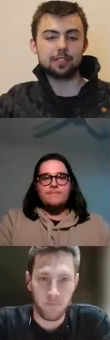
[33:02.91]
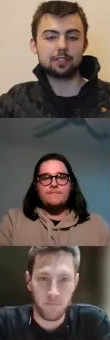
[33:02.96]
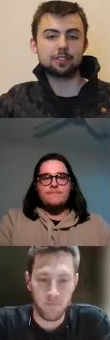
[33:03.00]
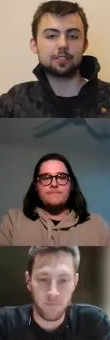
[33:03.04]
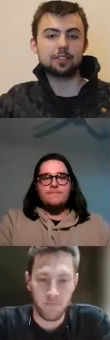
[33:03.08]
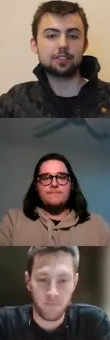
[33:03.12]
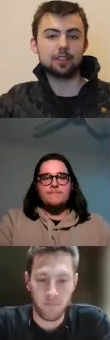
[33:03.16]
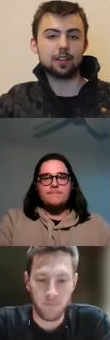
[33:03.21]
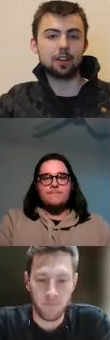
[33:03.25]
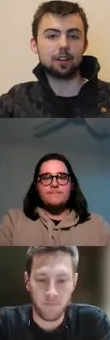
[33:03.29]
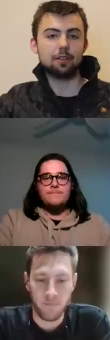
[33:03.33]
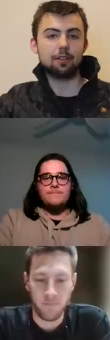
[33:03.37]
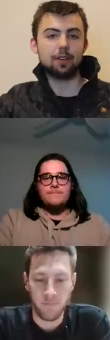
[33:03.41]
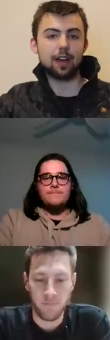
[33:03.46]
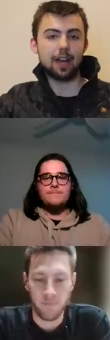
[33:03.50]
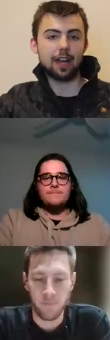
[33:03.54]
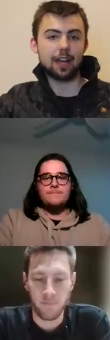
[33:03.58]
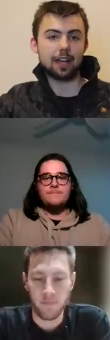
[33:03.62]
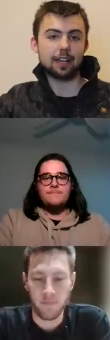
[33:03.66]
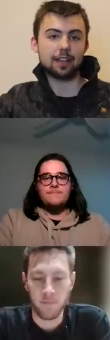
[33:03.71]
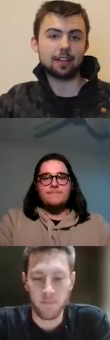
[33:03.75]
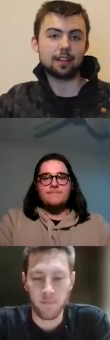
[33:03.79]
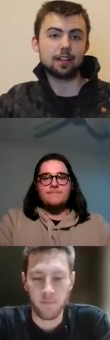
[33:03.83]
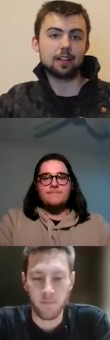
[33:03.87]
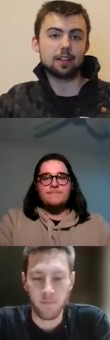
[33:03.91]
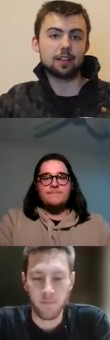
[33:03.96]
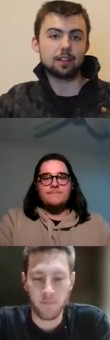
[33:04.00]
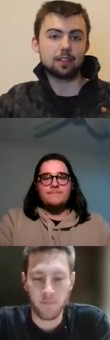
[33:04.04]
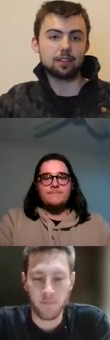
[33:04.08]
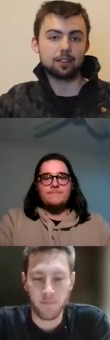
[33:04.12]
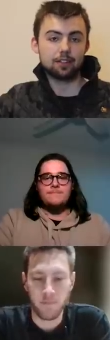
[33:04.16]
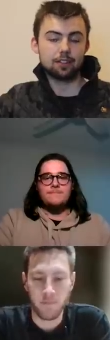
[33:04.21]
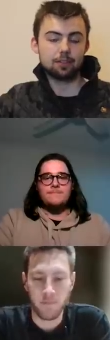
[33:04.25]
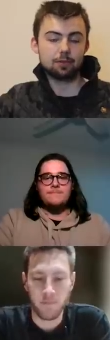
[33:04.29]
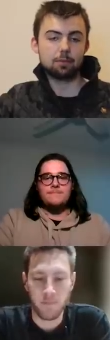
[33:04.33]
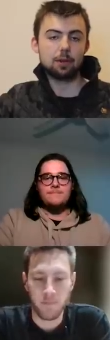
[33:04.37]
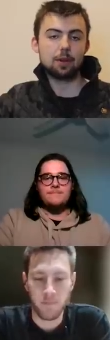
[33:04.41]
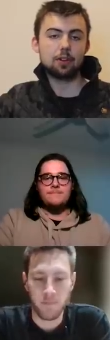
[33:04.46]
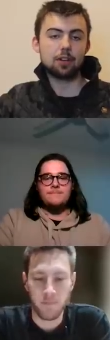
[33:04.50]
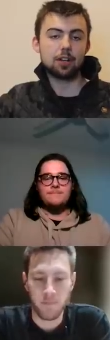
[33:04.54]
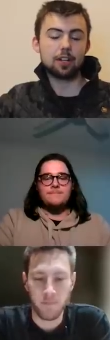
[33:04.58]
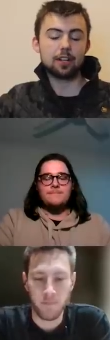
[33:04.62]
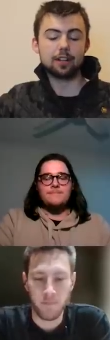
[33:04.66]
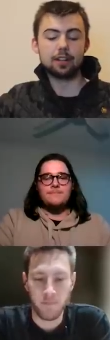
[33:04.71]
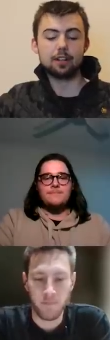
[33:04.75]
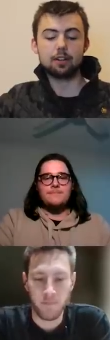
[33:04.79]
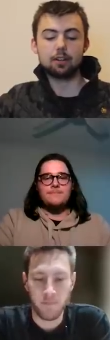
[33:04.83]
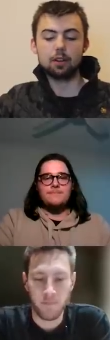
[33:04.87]
Speaker 1: inches of a spirit
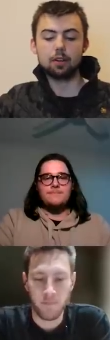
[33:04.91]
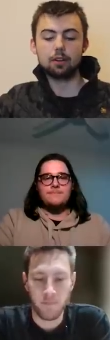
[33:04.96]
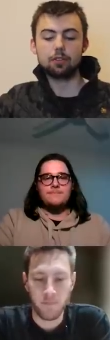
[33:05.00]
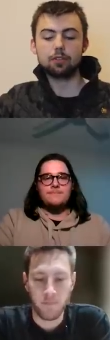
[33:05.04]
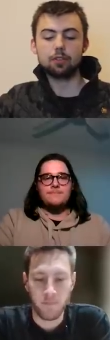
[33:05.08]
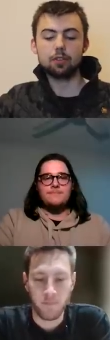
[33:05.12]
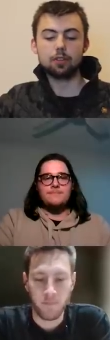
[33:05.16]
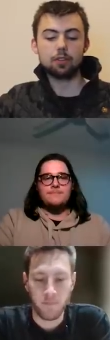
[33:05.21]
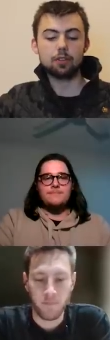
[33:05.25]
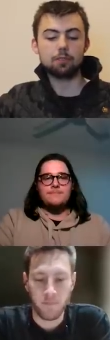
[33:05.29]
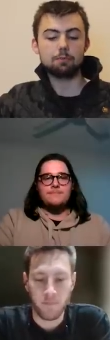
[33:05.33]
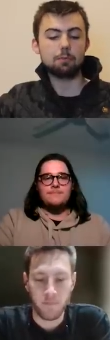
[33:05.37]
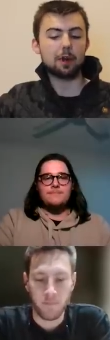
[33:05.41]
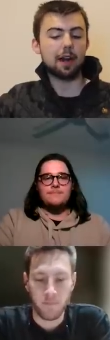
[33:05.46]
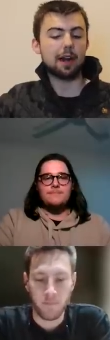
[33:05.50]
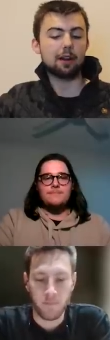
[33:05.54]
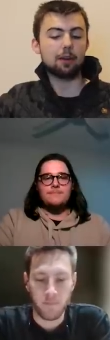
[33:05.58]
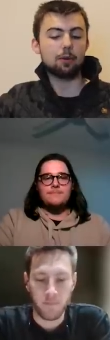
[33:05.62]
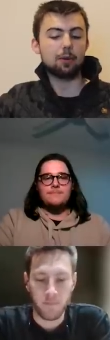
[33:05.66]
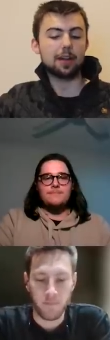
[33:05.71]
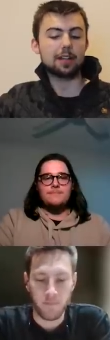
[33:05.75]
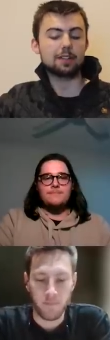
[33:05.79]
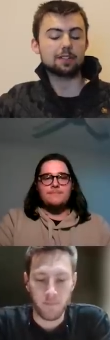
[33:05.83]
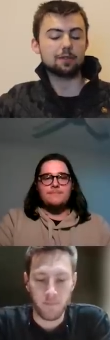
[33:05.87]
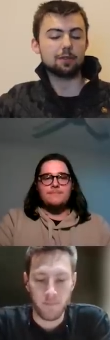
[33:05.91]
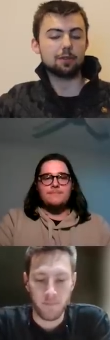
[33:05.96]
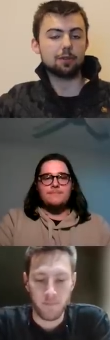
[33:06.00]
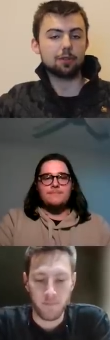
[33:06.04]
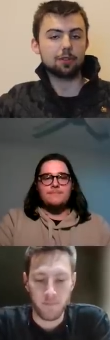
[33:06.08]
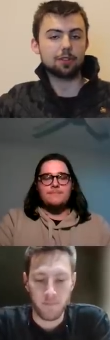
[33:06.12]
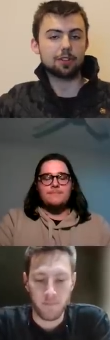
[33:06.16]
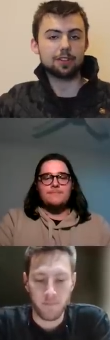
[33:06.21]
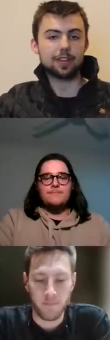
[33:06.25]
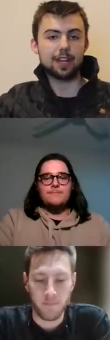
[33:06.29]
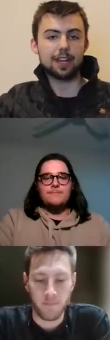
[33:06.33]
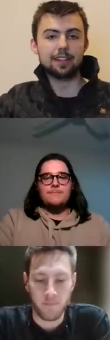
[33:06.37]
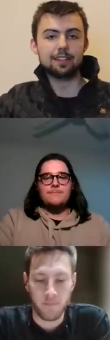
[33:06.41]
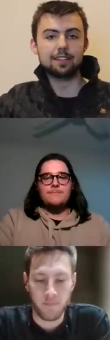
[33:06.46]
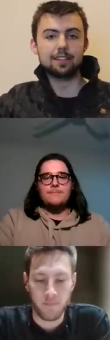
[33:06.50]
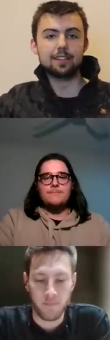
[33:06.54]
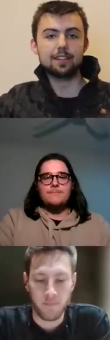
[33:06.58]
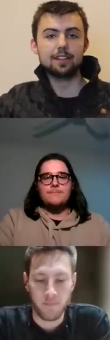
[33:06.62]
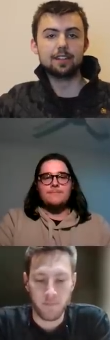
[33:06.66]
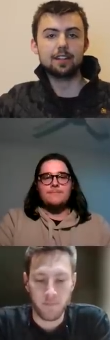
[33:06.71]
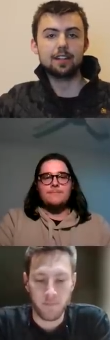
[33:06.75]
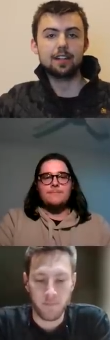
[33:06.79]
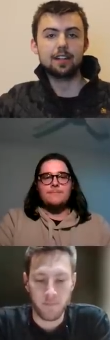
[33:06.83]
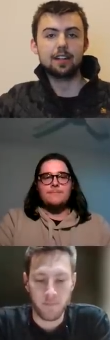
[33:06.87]
hero, so those barrow wights or the tainted,
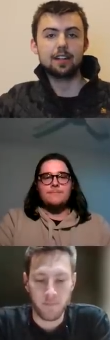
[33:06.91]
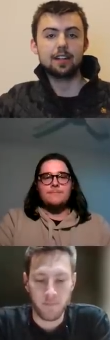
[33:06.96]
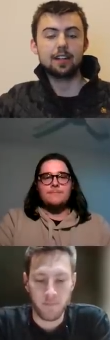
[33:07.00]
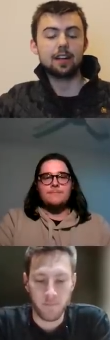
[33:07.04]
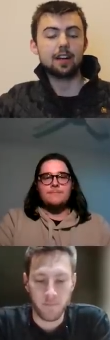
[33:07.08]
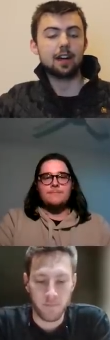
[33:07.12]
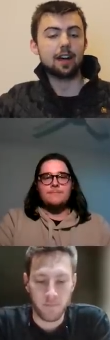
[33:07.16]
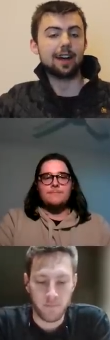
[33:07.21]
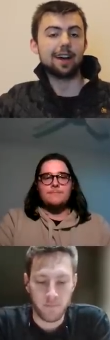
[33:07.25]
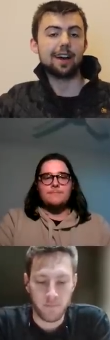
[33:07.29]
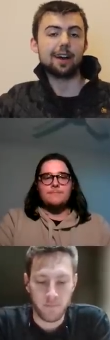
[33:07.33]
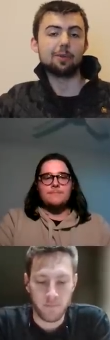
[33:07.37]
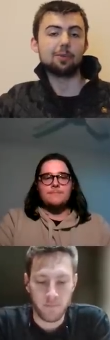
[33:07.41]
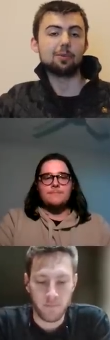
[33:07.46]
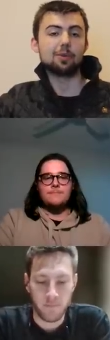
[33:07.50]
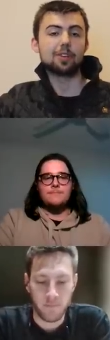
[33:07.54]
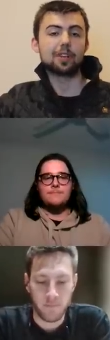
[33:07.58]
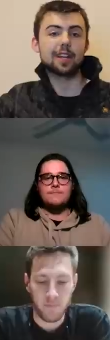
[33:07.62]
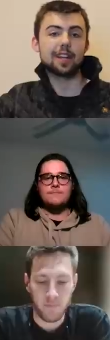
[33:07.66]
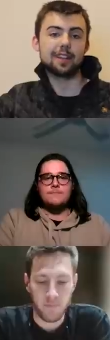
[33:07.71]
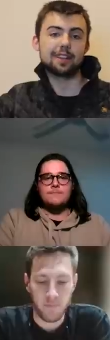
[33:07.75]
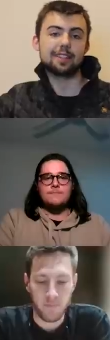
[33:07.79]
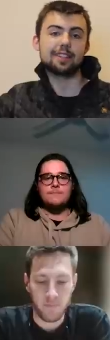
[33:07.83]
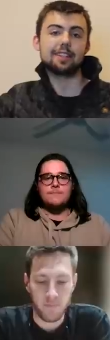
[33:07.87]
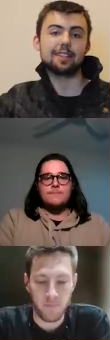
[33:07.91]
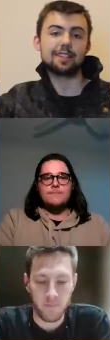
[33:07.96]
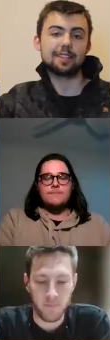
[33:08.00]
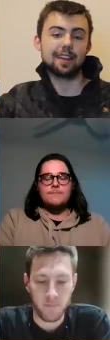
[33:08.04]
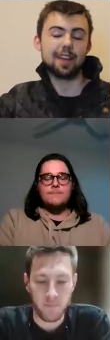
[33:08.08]
uh, will get the